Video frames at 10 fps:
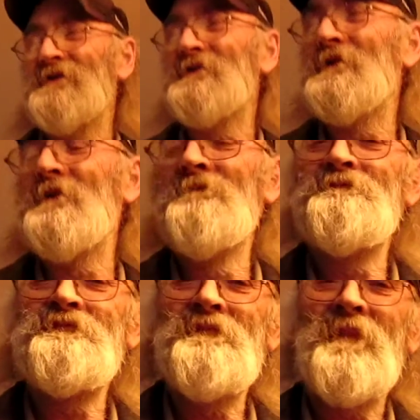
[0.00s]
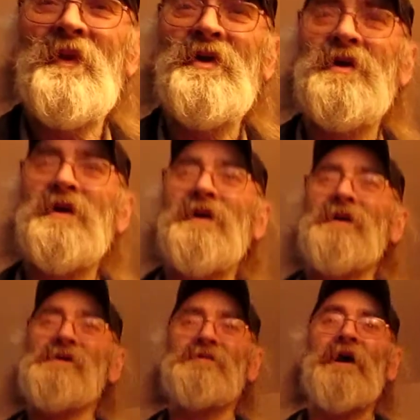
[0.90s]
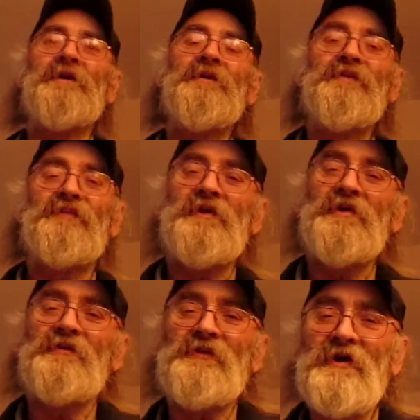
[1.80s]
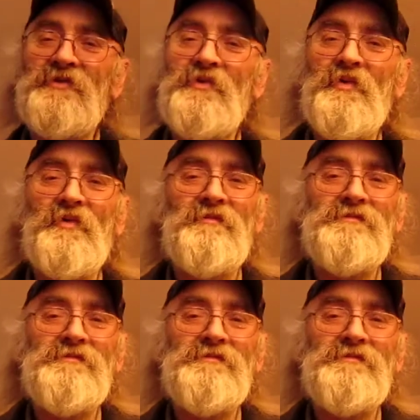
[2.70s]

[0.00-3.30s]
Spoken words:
You know? A lot of these videos I do,